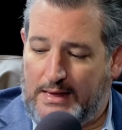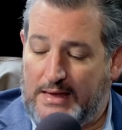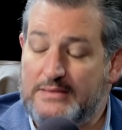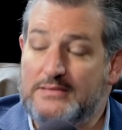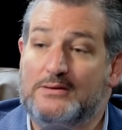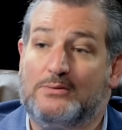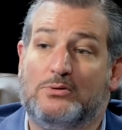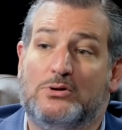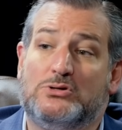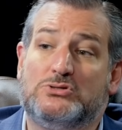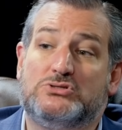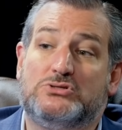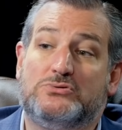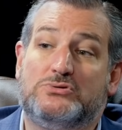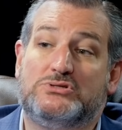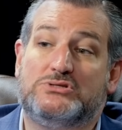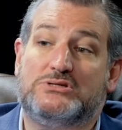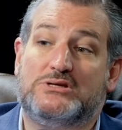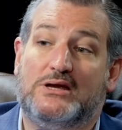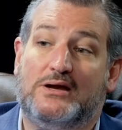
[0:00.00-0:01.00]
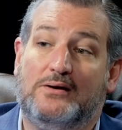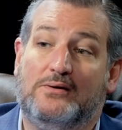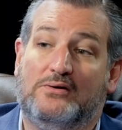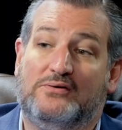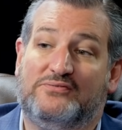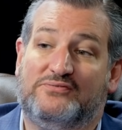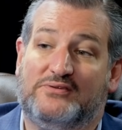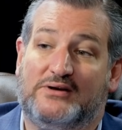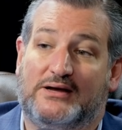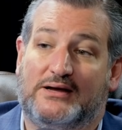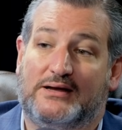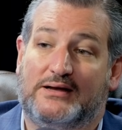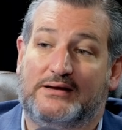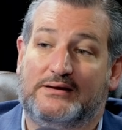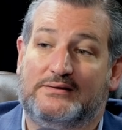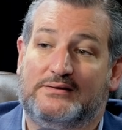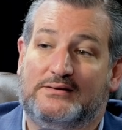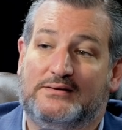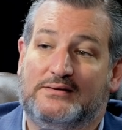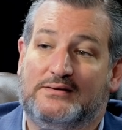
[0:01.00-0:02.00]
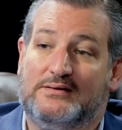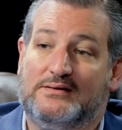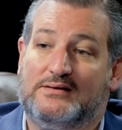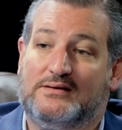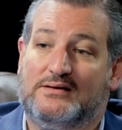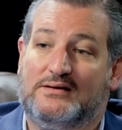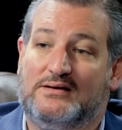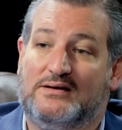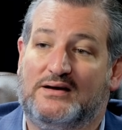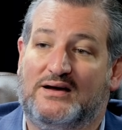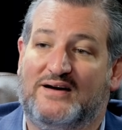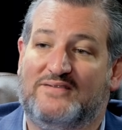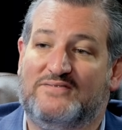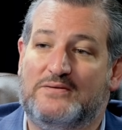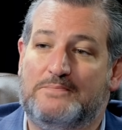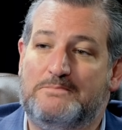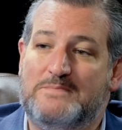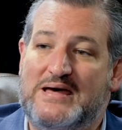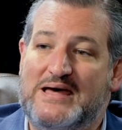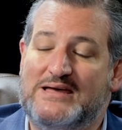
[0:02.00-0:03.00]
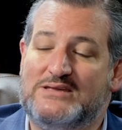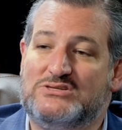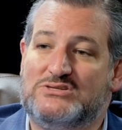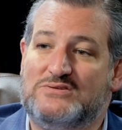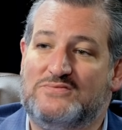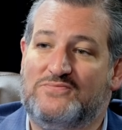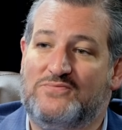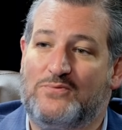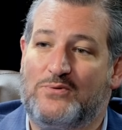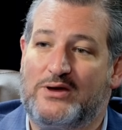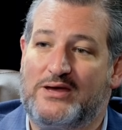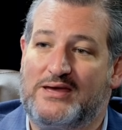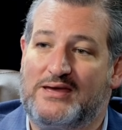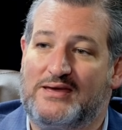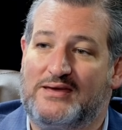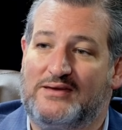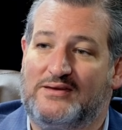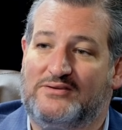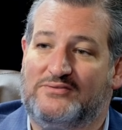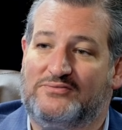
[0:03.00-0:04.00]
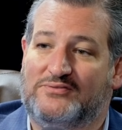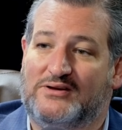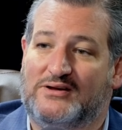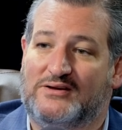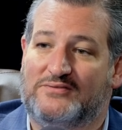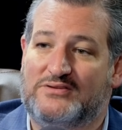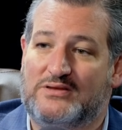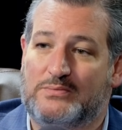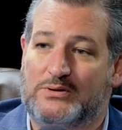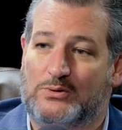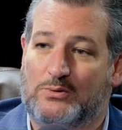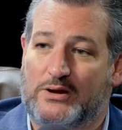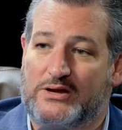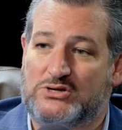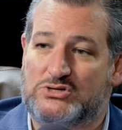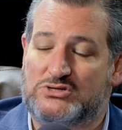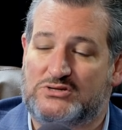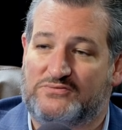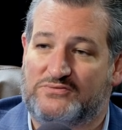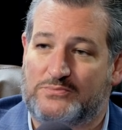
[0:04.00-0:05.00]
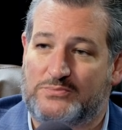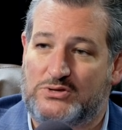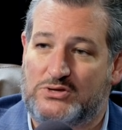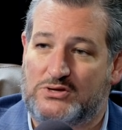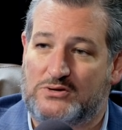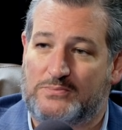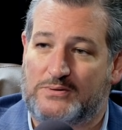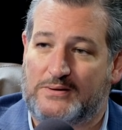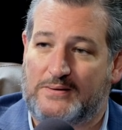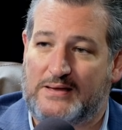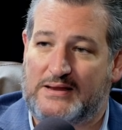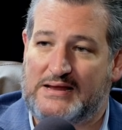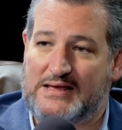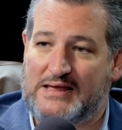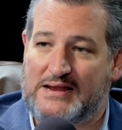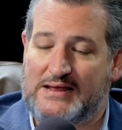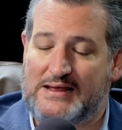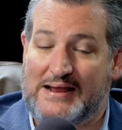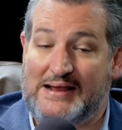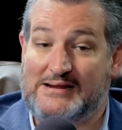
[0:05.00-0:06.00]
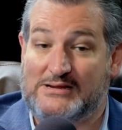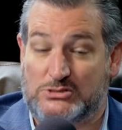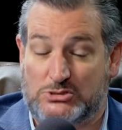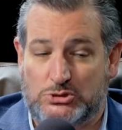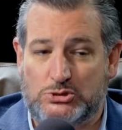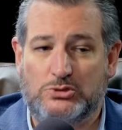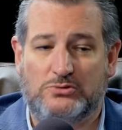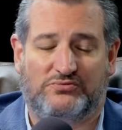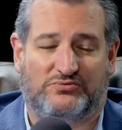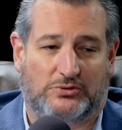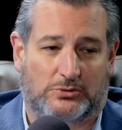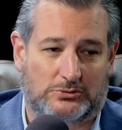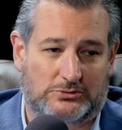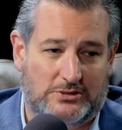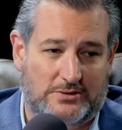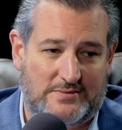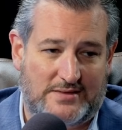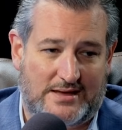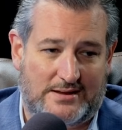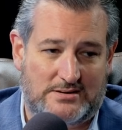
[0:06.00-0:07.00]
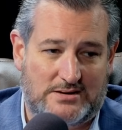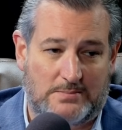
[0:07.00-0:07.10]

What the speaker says: And they're also terrified of a massive wave of immigration from Cuba. And it's twofold on that.